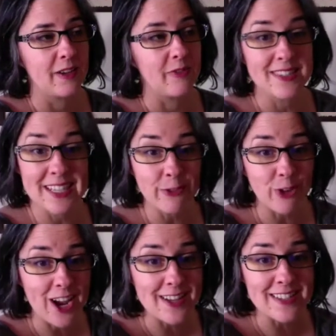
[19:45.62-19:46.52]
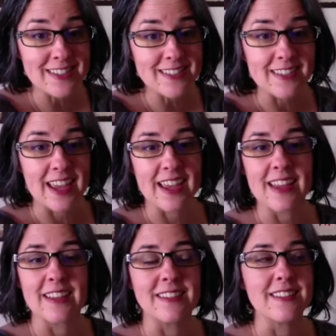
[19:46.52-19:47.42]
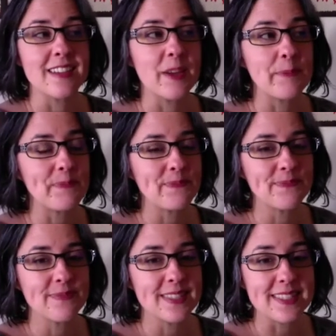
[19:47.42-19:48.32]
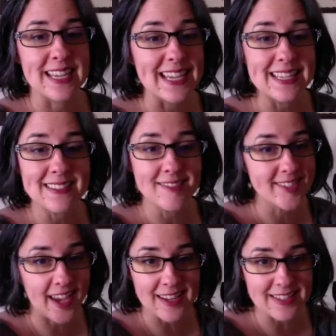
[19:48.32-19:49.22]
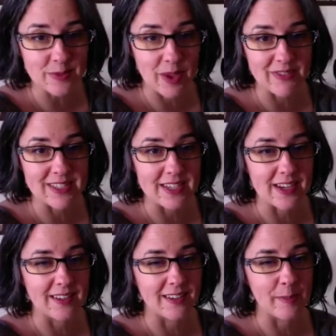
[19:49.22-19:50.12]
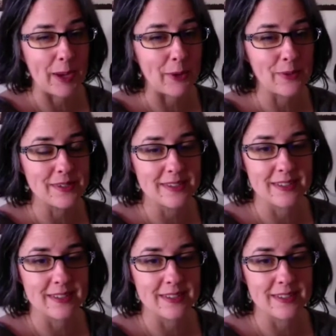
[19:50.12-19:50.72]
visiting friends and seeing sites we haven't seen in about